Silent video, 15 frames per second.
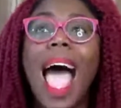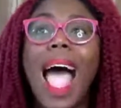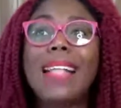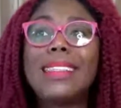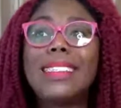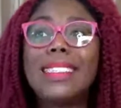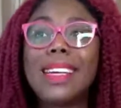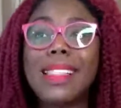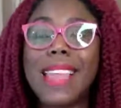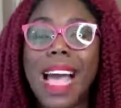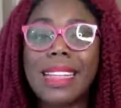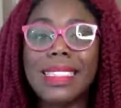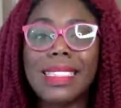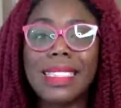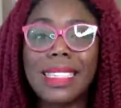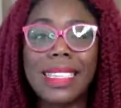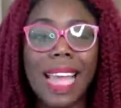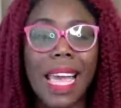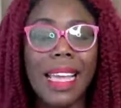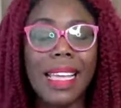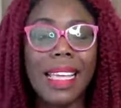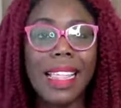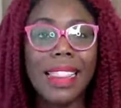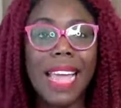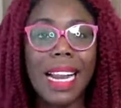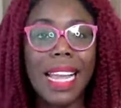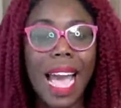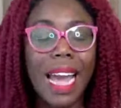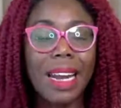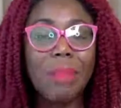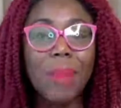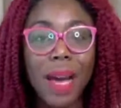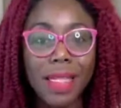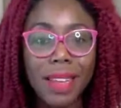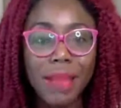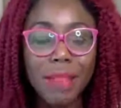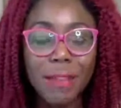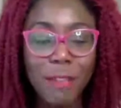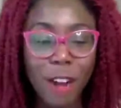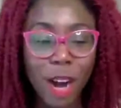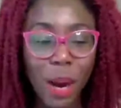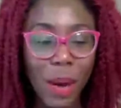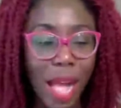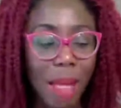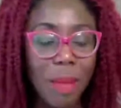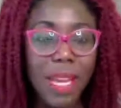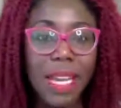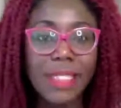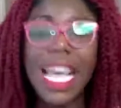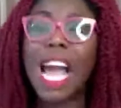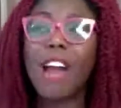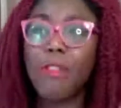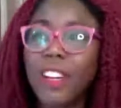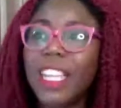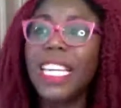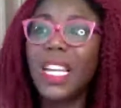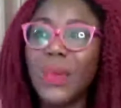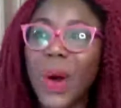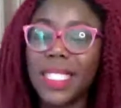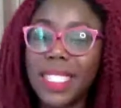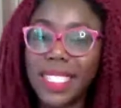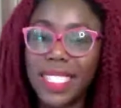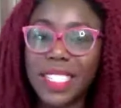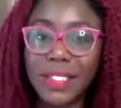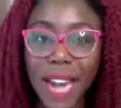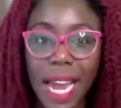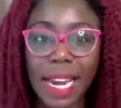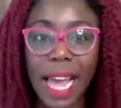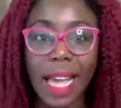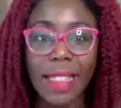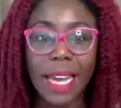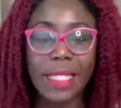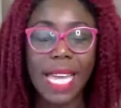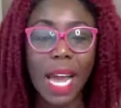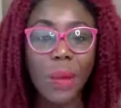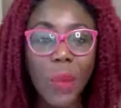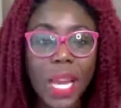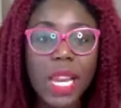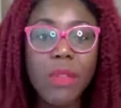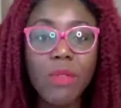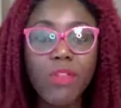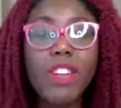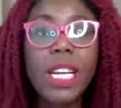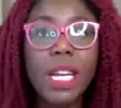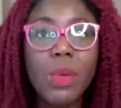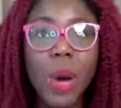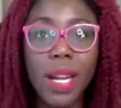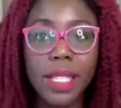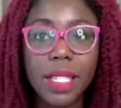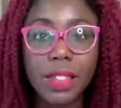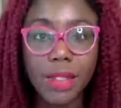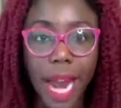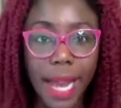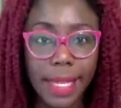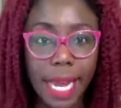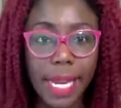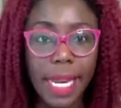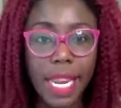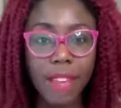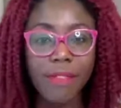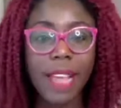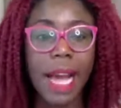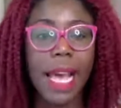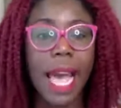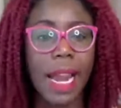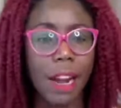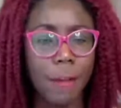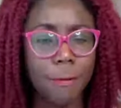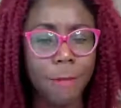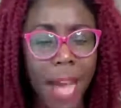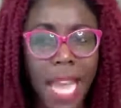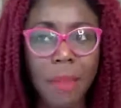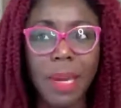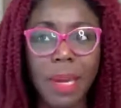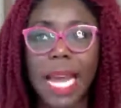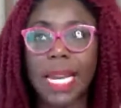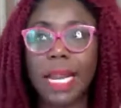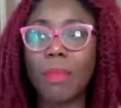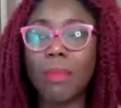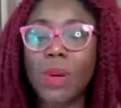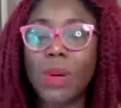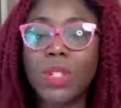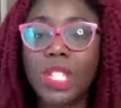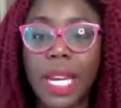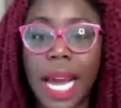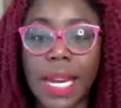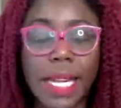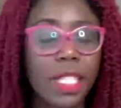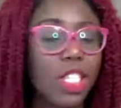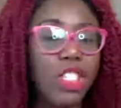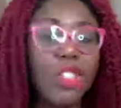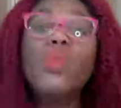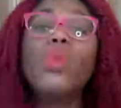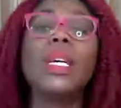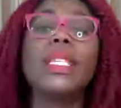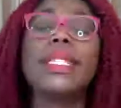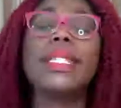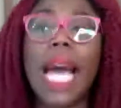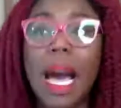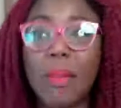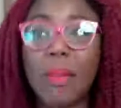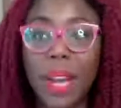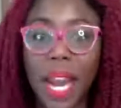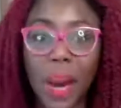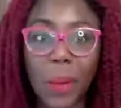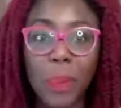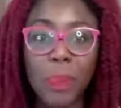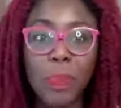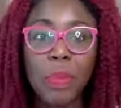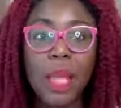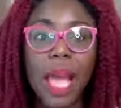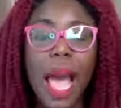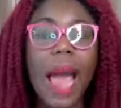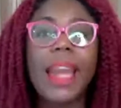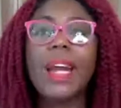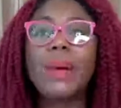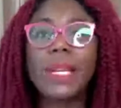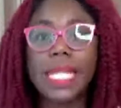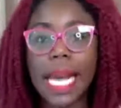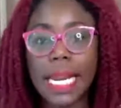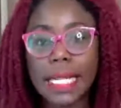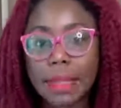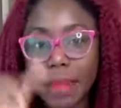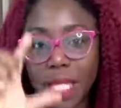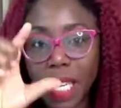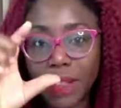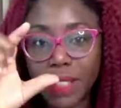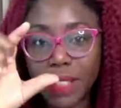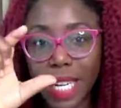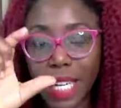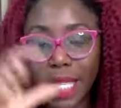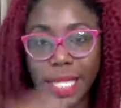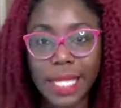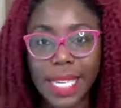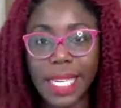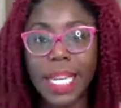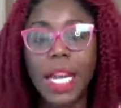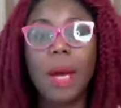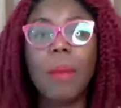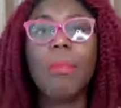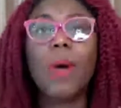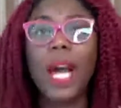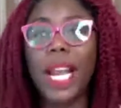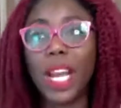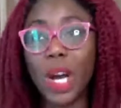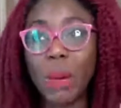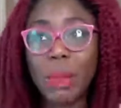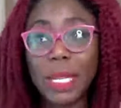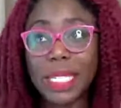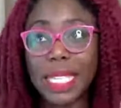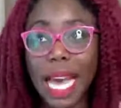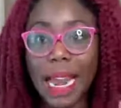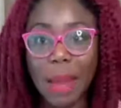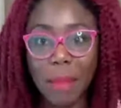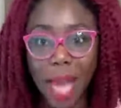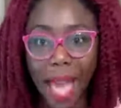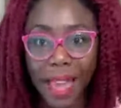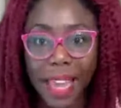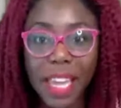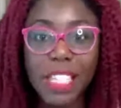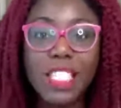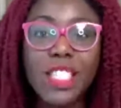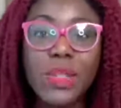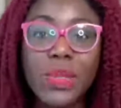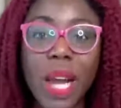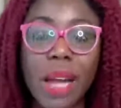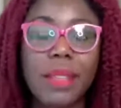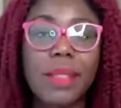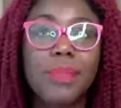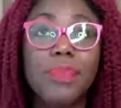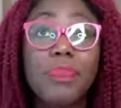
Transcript: And so that kind of bothered me for a while because I really wanted to write like that. I really want to write and give that kind of vibe and that emotion, and it just wasn't happening. And there was a little bit of jealousy boiling up inside of me. I kid you not.